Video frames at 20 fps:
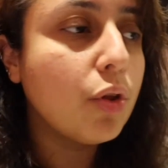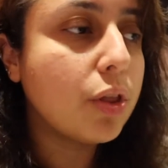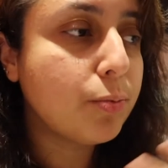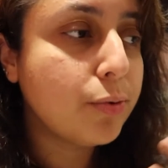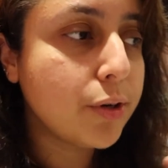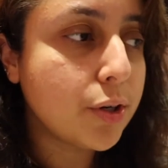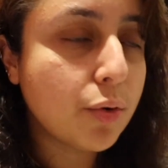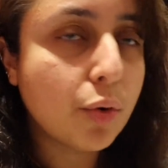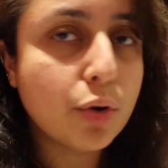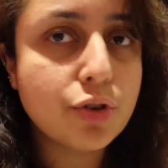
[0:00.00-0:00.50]
the
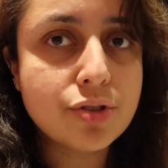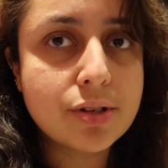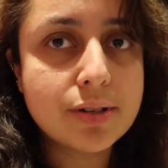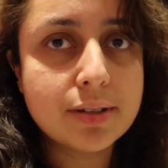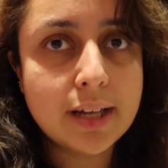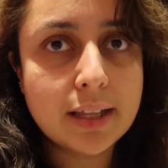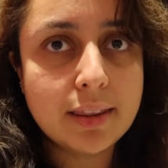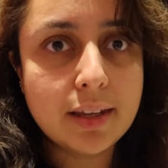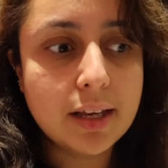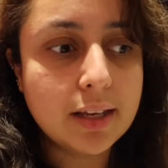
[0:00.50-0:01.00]
precautions
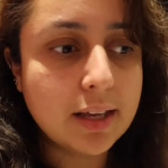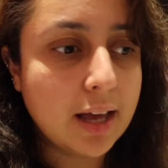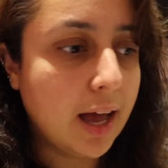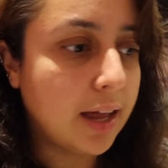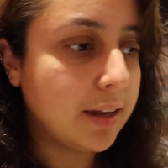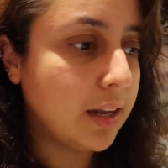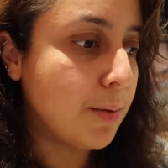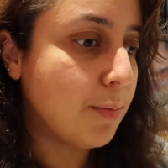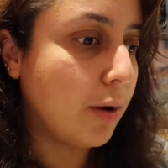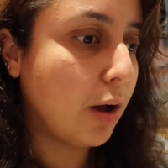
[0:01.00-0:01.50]
that they
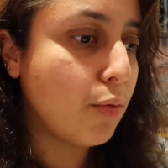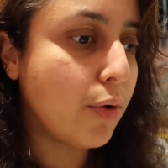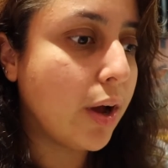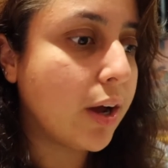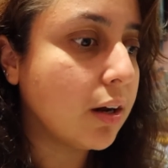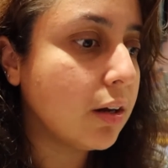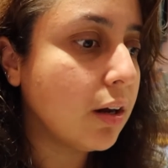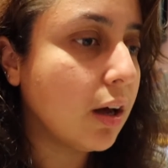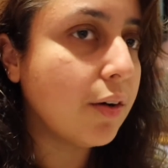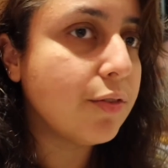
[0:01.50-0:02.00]
can, they might wear
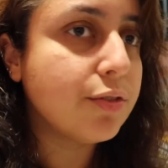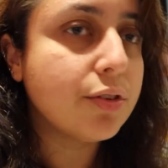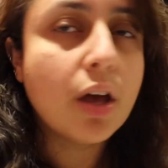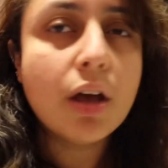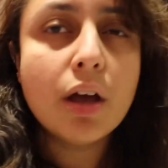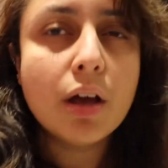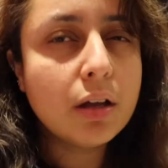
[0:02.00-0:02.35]
gloves,